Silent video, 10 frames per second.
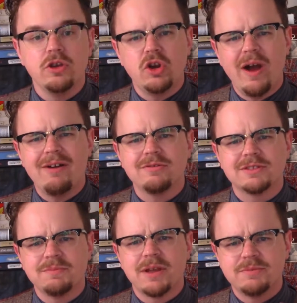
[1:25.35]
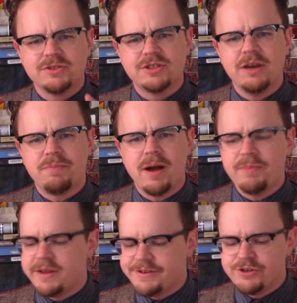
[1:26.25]
You know how sometimes you'll see a
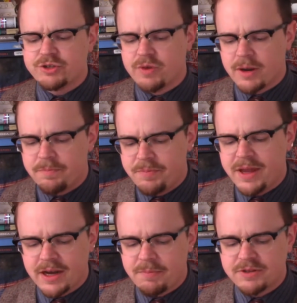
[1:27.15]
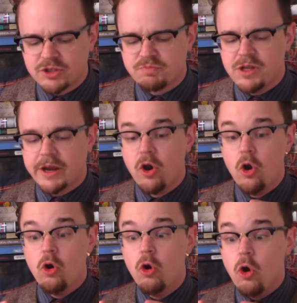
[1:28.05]
puppy and you just want to pick it up and just be like,
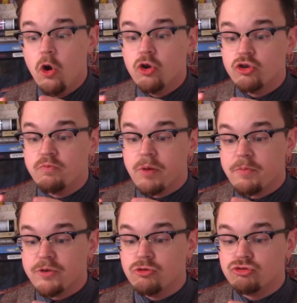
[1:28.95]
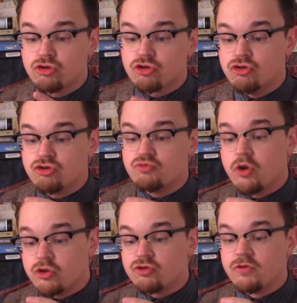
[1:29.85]
"Oh, you puppy, I'm just gonna
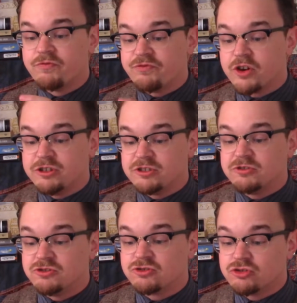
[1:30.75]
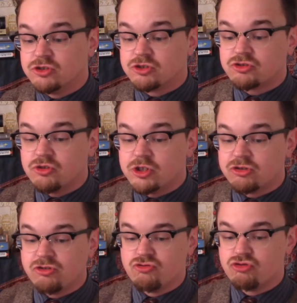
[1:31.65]
squish your face, you're just gonna squish
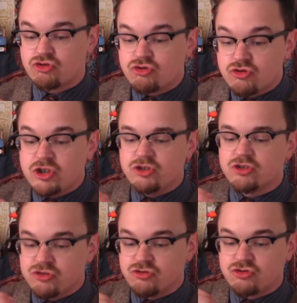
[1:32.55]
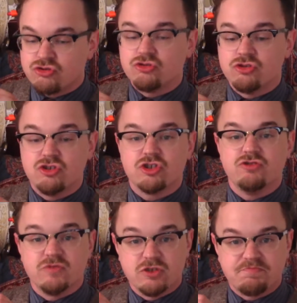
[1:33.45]
it and squeeze it until you're not
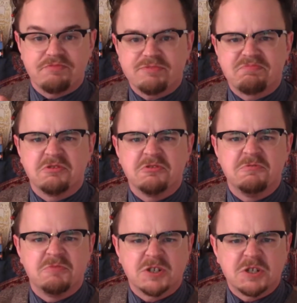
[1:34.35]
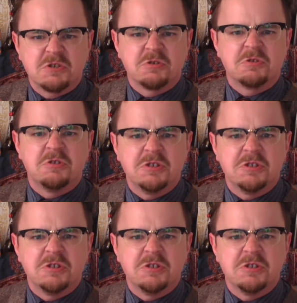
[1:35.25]
even a puppy anymore because you're